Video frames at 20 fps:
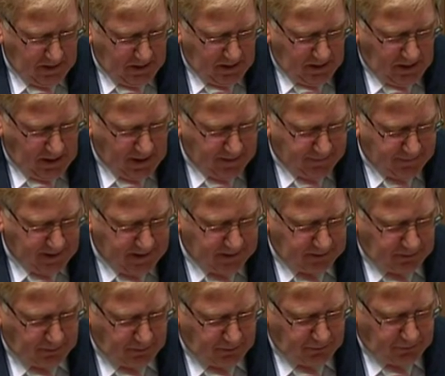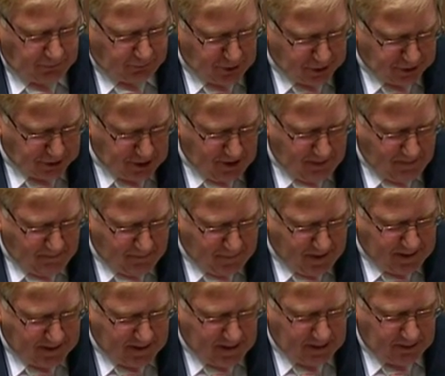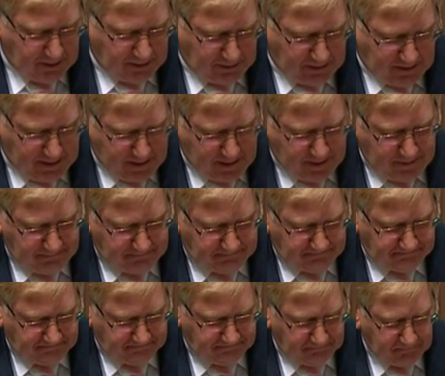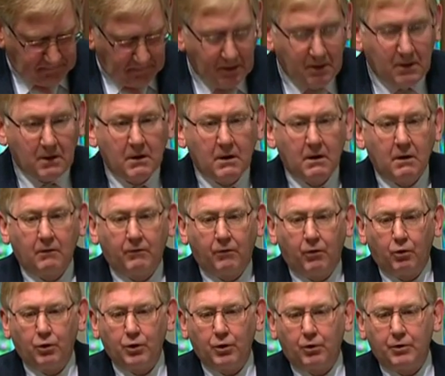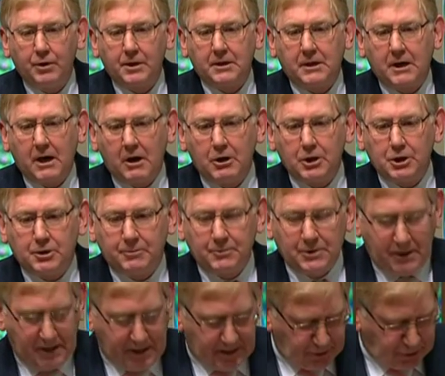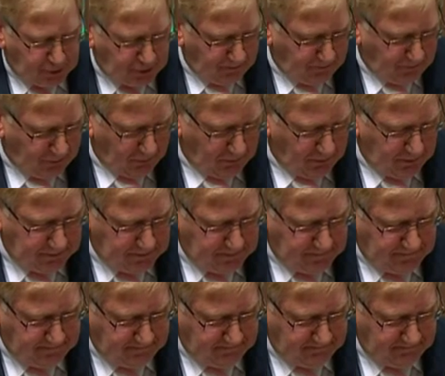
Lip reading: I thank you, Tricia, Ben and Claire, for your encouragement and support.